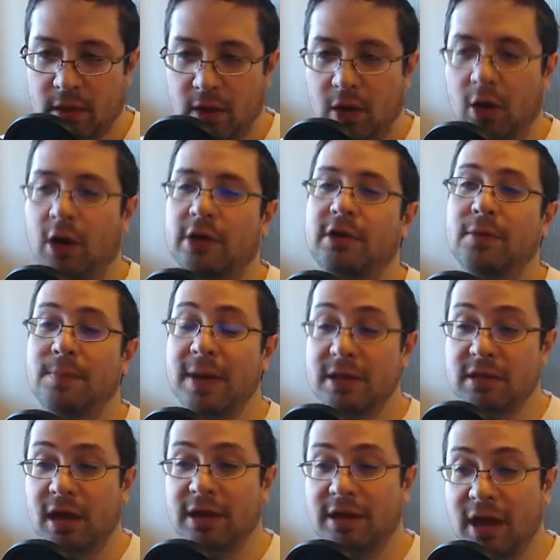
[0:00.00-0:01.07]
Oh, you
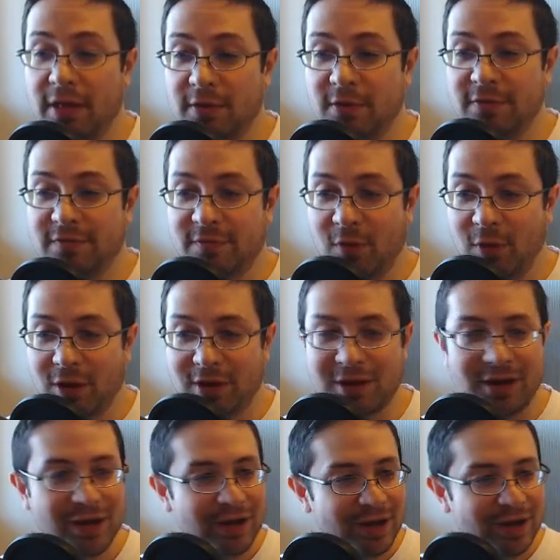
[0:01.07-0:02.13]
missed another
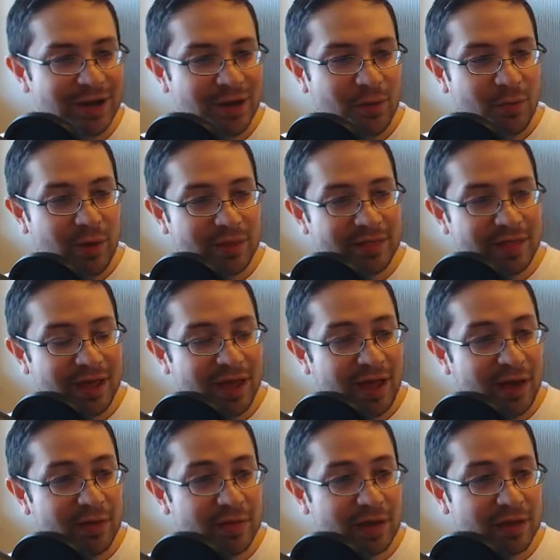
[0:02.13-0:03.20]
fork. What the
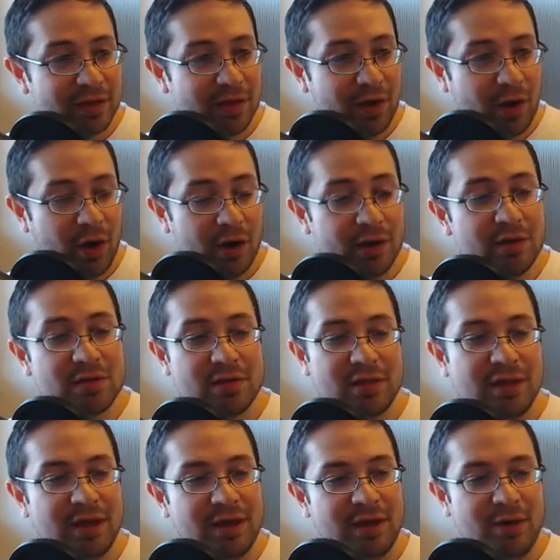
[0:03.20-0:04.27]
hell? Like,
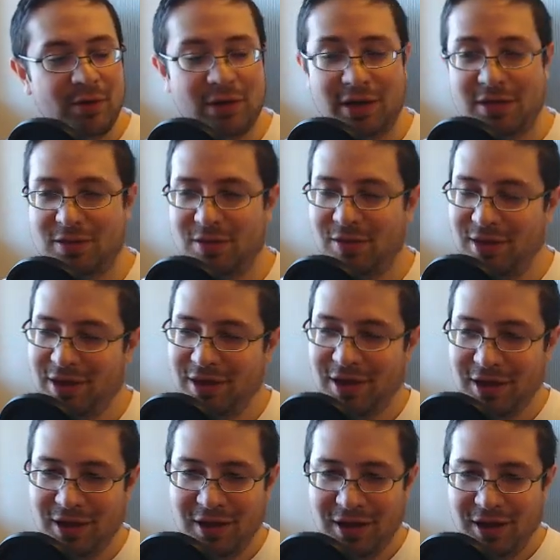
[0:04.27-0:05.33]
honestly, okay, so like
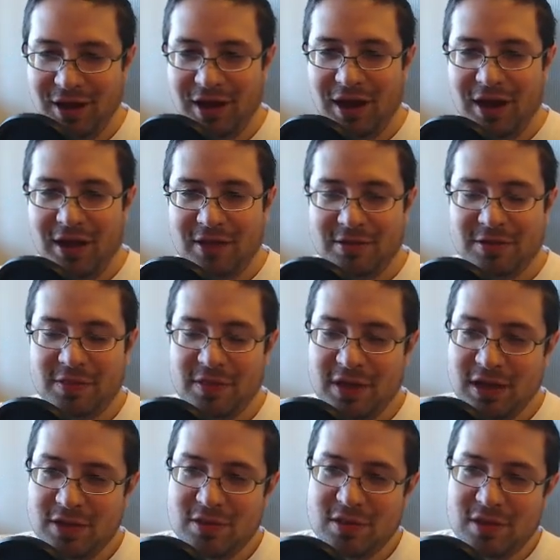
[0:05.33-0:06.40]
the
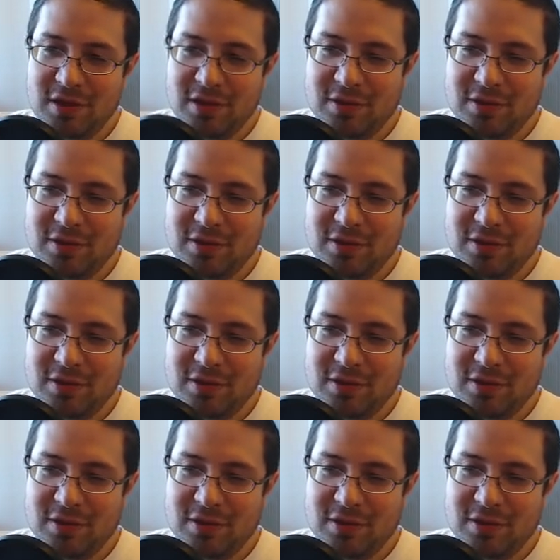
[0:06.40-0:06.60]
thing is,